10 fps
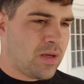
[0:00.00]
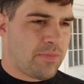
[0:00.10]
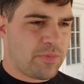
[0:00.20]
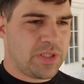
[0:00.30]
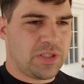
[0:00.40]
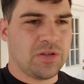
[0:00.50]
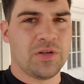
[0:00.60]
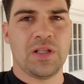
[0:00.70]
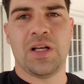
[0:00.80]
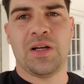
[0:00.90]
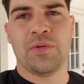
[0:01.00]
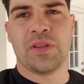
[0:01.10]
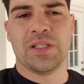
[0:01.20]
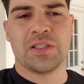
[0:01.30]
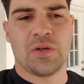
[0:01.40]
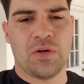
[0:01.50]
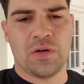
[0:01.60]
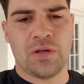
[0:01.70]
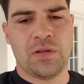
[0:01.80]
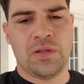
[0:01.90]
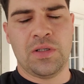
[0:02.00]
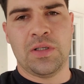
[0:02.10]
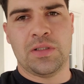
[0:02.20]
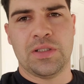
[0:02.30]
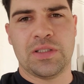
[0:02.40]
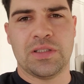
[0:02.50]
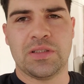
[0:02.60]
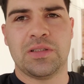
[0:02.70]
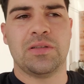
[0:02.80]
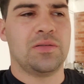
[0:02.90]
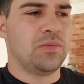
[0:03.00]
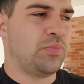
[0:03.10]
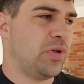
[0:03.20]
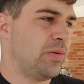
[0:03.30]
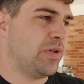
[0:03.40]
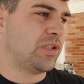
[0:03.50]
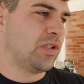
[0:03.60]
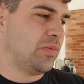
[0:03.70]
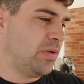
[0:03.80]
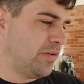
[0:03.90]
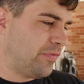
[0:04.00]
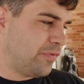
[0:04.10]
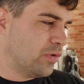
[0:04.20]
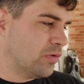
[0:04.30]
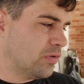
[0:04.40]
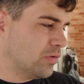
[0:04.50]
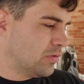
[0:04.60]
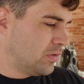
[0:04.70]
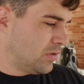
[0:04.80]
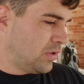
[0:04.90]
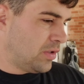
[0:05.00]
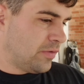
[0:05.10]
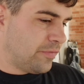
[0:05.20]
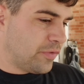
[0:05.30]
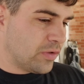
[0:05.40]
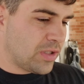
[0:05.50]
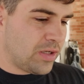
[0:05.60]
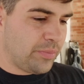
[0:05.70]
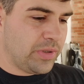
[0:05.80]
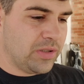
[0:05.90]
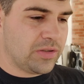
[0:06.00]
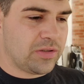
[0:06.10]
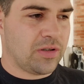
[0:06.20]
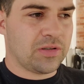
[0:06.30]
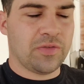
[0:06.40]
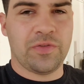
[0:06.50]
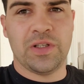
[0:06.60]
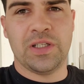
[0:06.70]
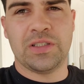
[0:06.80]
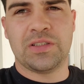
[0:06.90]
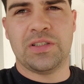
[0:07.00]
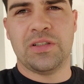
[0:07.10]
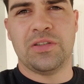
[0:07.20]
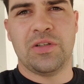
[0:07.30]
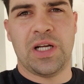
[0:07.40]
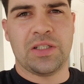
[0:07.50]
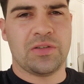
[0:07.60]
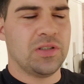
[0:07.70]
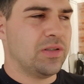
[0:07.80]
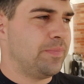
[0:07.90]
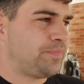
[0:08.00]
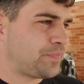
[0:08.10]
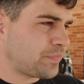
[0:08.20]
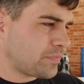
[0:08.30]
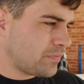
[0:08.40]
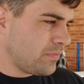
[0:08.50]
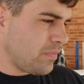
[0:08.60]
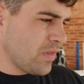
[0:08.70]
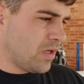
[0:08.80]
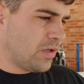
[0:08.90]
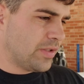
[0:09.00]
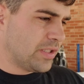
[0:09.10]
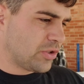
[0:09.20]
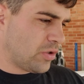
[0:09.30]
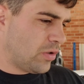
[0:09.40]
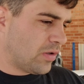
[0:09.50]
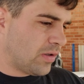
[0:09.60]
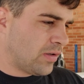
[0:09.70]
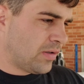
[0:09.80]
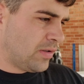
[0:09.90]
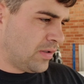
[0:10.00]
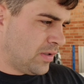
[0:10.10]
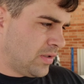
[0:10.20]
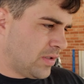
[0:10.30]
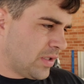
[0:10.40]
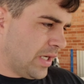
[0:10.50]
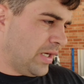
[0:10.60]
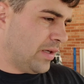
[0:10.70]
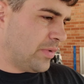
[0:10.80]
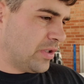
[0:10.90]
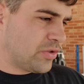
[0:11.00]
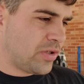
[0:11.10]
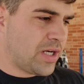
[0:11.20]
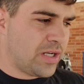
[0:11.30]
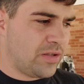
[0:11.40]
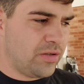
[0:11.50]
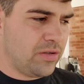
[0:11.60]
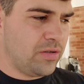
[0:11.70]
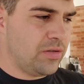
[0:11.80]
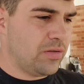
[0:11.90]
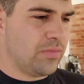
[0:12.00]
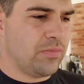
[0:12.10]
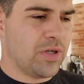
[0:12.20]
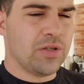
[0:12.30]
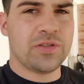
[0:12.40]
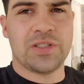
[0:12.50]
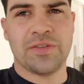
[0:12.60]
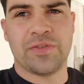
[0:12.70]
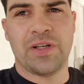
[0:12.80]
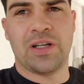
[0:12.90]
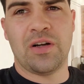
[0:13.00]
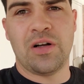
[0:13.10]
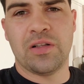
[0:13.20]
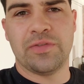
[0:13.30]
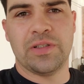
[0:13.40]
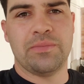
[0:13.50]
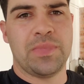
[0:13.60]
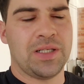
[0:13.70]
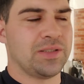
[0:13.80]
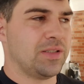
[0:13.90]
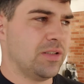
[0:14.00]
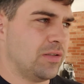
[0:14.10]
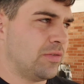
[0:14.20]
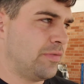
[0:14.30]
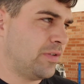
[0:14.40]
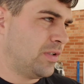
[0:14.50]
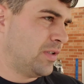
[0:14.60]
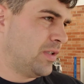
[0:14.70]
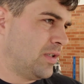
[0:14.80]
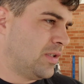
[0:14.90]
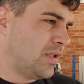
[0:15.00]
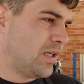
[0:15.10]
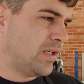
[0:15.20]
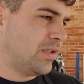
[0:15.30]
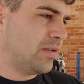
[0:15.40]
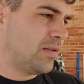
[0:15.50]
I'm going to be showing a lot with this car. This is pretty much going to be a full-on build, start to finish, to the drag strip on this car. And I'm going to try to do most, if not all of it, myself. I'll